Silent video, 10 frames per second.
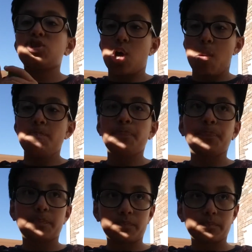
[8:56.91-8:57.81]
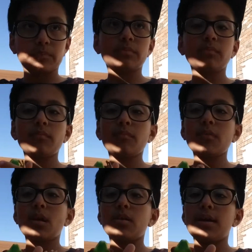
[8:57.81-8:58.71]
some
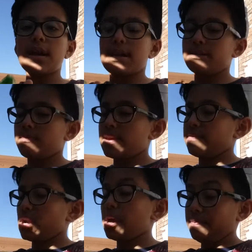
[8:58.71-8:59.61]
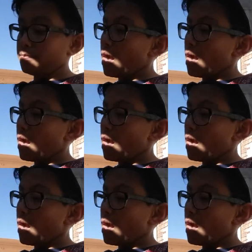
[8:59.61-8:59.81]
and maybe not.